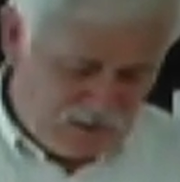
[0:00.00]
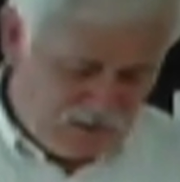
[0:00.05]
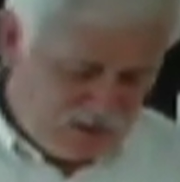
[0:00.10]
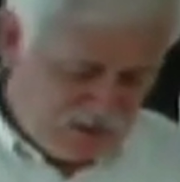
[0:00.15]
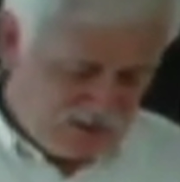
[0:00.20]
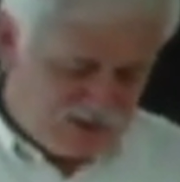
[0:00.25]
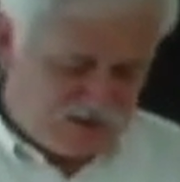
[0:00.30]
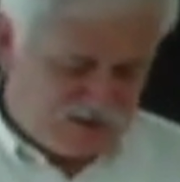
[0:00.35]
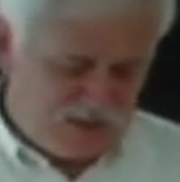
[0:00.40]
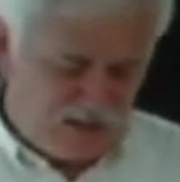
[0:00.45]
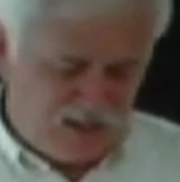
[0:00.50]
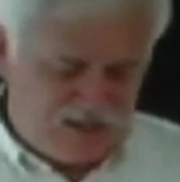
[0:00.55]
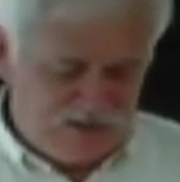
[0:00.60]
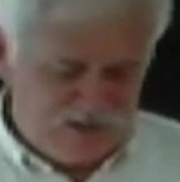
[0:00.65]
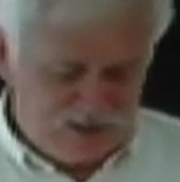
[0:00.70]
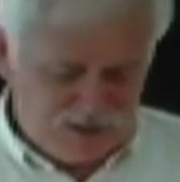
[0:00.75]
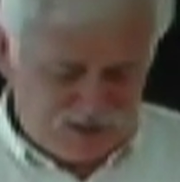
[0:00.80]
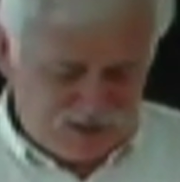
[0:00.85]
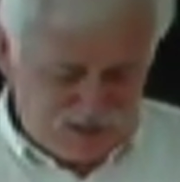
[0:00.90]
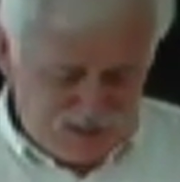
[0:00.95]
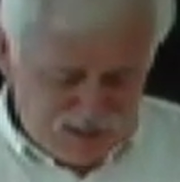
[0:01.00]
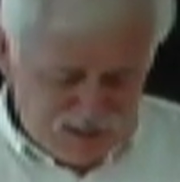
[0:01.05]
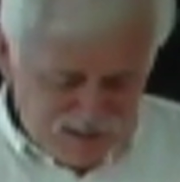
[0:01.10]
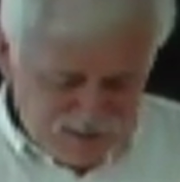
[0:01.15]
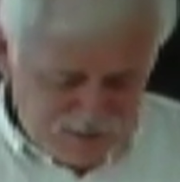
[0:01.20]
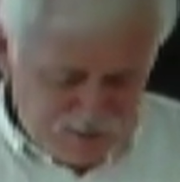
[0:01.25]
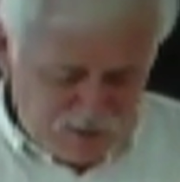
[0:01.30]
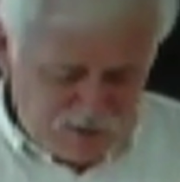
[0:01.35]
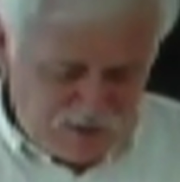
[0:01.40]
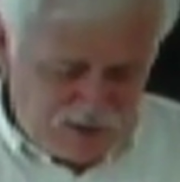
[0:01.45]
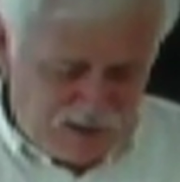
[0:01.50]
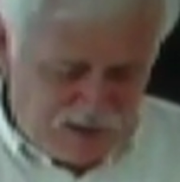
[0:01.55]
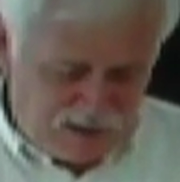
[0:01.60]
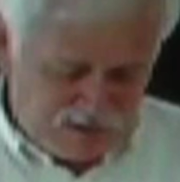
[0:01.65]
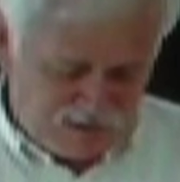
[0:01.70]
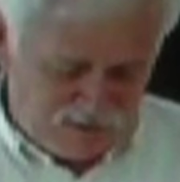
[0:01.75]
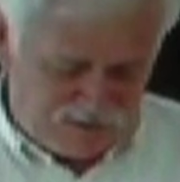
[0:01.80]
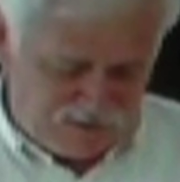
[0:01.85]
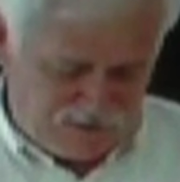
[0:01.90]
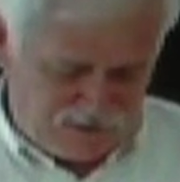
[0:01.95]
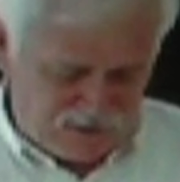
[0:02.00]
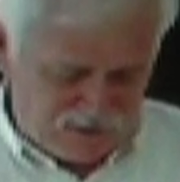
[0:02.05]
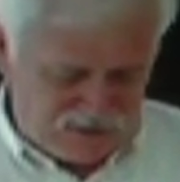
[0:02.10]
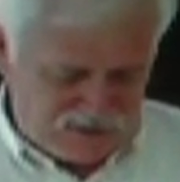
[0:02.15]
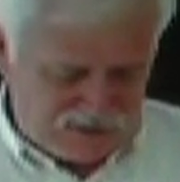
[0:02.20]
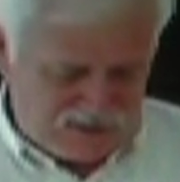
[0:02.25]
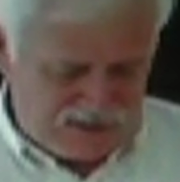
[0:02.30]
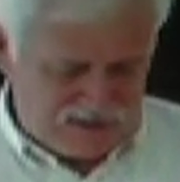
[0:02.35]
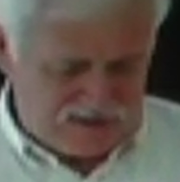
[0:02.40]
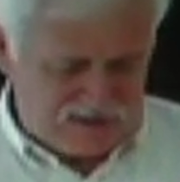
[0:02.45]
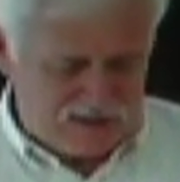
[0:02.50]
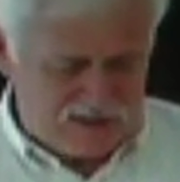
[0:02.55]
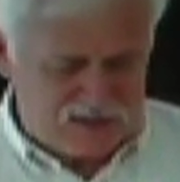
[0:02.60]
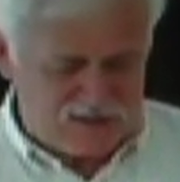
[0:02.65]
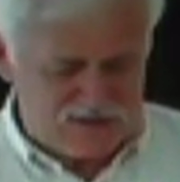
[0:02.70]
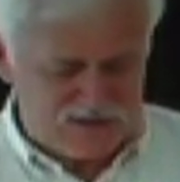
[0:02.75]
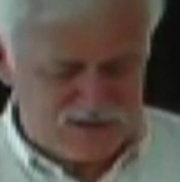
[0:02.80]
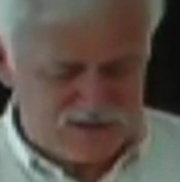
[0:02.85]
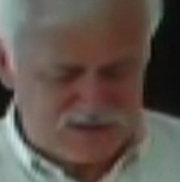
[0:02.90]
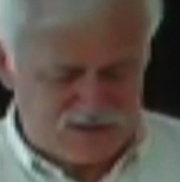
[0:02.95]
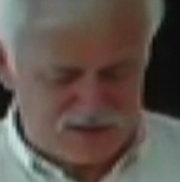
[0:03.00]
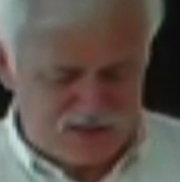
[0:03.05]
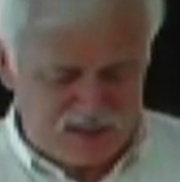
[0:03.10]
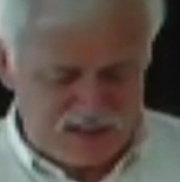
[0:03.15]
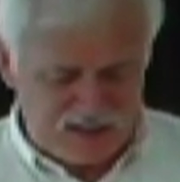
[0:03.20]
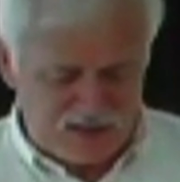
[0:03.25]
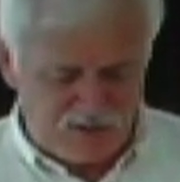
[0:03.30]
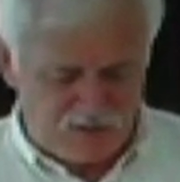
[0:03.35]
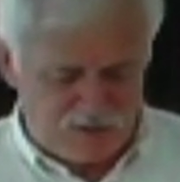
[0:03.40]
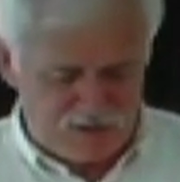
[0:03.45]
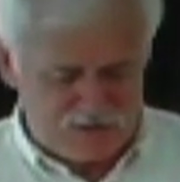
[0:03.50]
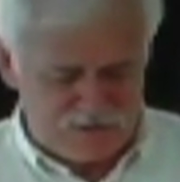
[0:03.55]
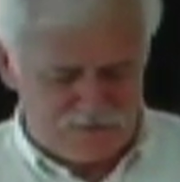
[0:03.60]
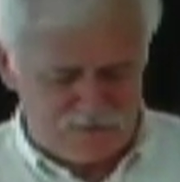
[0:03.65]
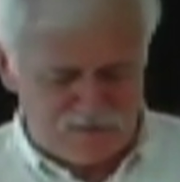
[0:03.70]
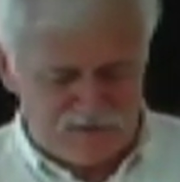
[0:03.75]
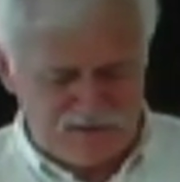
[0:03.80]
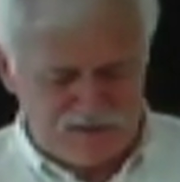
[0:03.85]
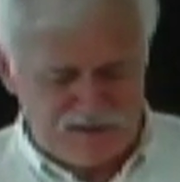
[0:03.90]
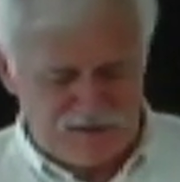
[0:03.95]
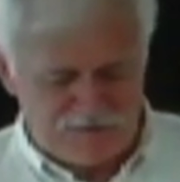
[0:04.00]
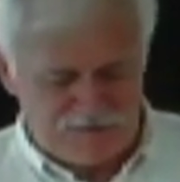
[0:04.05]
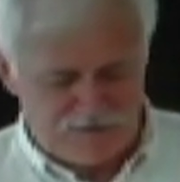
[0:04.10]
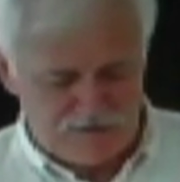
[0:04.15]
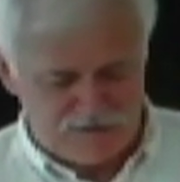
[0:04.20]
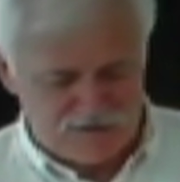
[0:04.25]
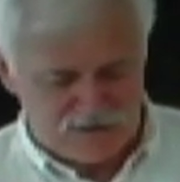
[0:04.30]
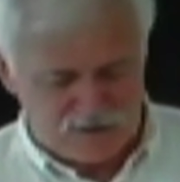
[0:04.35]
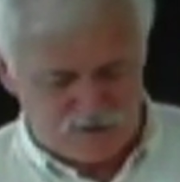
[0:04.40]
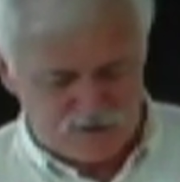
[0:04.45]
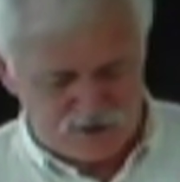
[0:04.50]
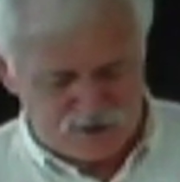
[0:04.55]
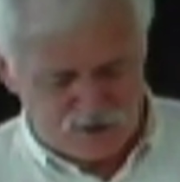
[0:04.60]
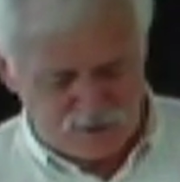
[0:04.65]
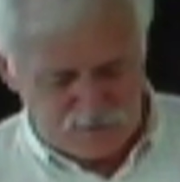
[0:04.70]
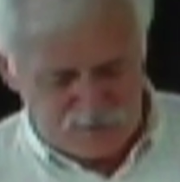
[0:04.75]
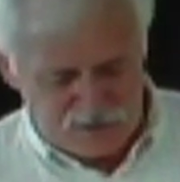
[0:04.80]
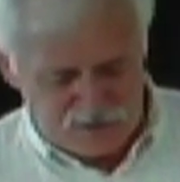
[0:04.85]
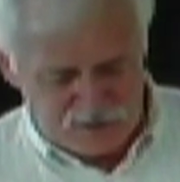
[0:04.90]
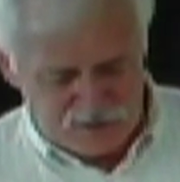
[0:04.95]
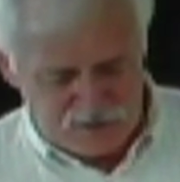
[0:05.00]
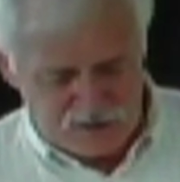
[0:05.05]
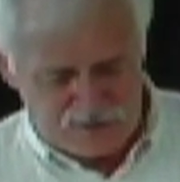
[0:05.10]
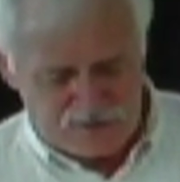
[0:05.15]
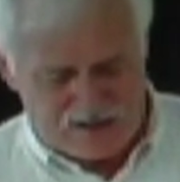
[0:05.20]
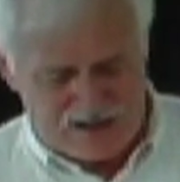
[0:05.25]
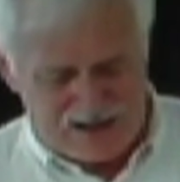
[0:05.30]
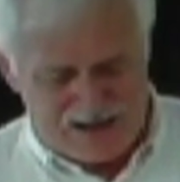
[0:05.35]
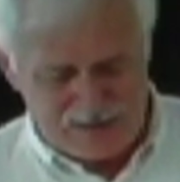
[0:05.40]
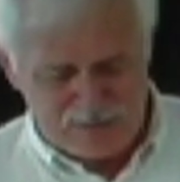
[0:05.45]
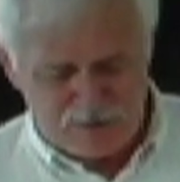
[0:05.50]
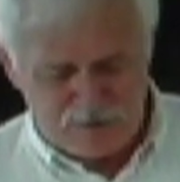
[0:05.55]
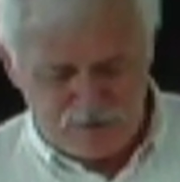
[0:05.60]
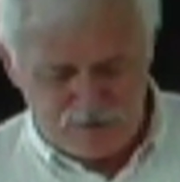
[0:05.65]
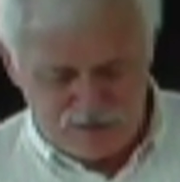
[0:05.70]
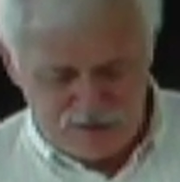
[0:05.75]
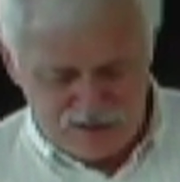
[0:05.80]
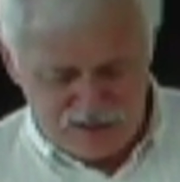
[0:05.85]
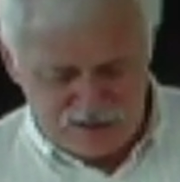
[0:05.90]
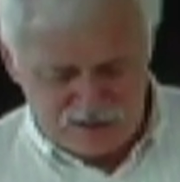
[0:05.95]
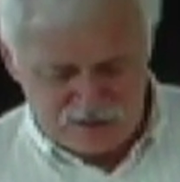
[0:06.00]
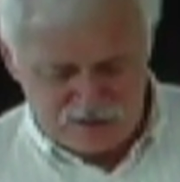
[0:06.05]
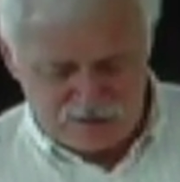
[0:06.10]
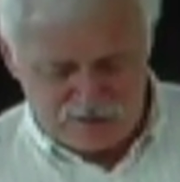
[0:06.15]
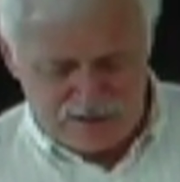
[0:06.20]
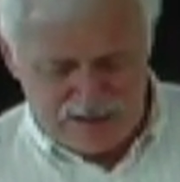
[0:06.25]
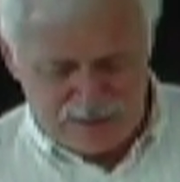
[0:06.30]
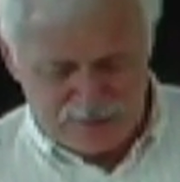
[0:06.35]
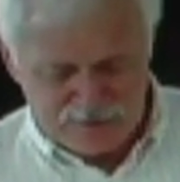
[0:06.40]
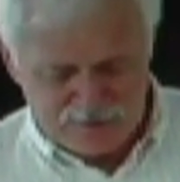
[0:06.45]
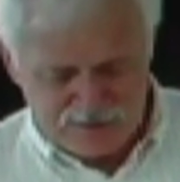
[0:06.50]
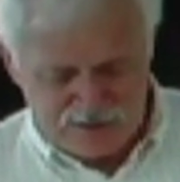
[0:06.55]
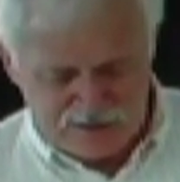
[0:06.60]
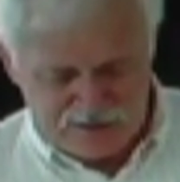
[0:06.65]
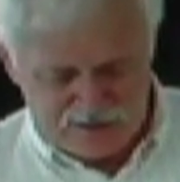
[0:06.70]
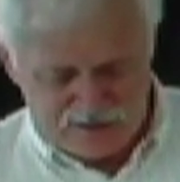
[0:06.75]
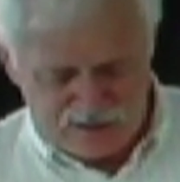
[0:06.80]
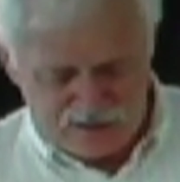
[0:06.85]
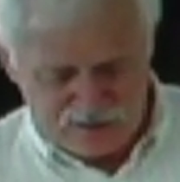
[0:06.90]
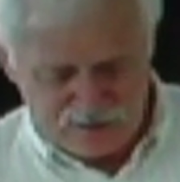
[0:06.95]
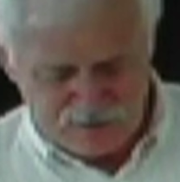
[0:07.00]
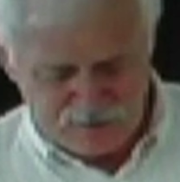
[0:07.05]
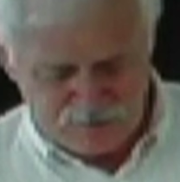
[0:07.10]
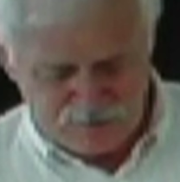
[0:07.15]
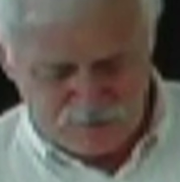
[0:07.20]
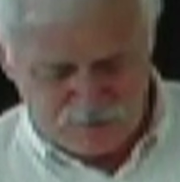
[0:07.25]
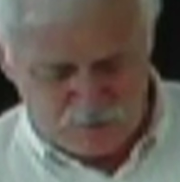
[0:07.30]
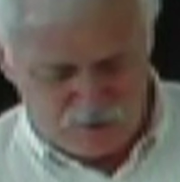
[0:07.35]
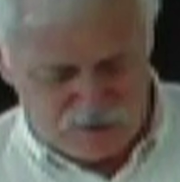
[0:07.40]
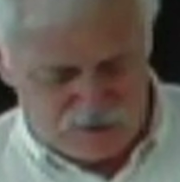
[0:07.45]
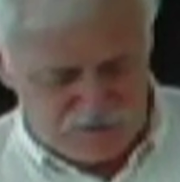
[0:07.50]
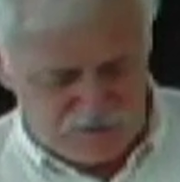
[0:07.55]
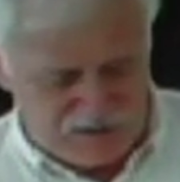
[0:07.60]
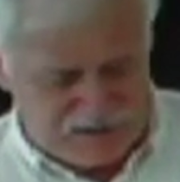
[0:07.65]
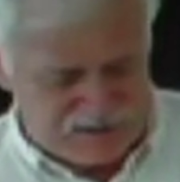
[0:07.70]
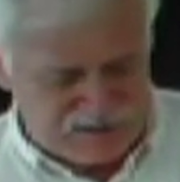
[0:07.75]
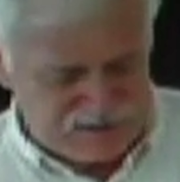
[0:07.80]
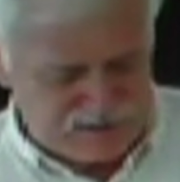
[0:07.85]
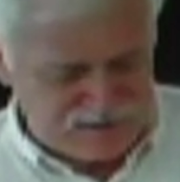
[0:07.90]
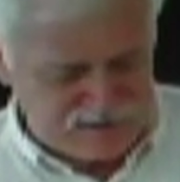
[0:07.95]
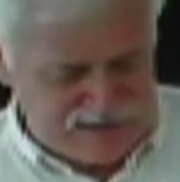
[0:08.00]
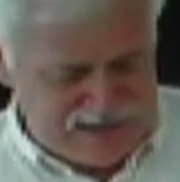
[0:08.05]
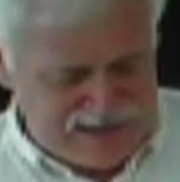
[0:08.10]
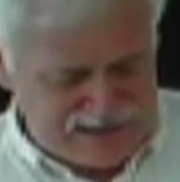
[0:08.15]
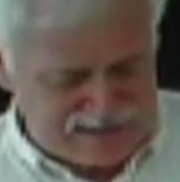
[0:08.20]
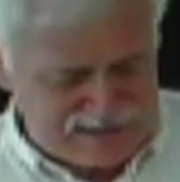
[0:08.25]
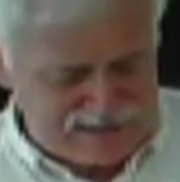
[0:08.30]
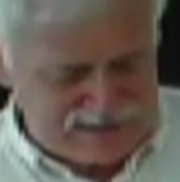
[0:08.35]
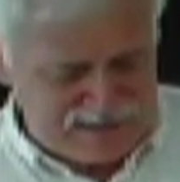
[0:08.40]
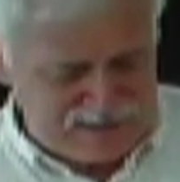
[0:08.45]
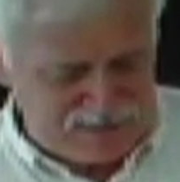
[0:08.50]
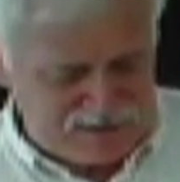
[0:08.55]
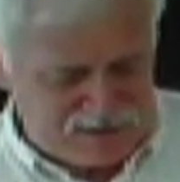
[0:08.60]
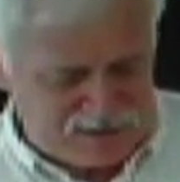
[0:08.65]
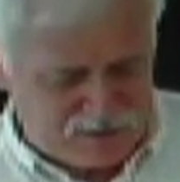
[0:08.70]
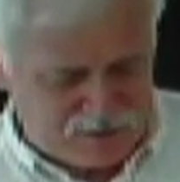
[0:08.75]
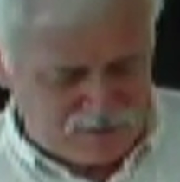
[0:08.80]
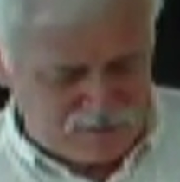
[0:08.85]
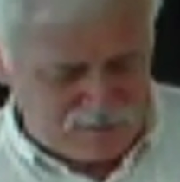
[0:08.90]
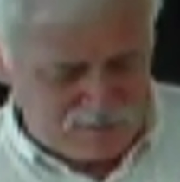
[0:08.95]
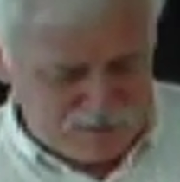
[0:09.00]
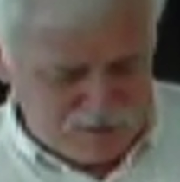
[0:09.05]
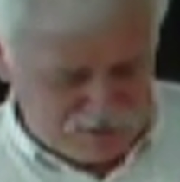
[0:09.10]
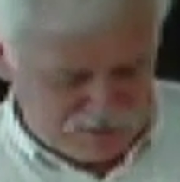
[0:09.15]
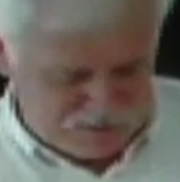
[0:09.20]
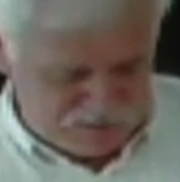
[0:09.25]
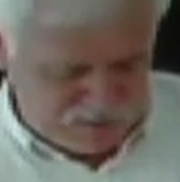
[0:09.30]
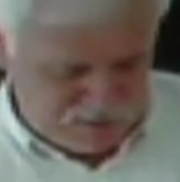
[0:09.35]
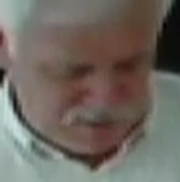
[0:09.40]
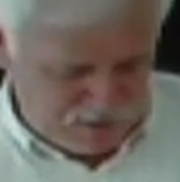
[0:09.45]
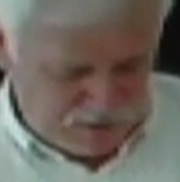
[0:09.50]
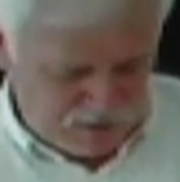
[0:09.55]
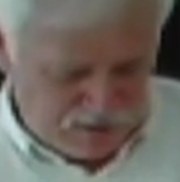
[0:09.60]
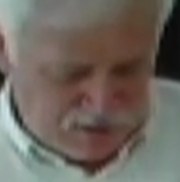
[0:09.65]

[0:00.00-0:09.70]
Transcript: A justiciable controversy is thus distinguished from a difference or dispute of a hypothetical or abstract character from one that is academic or moot.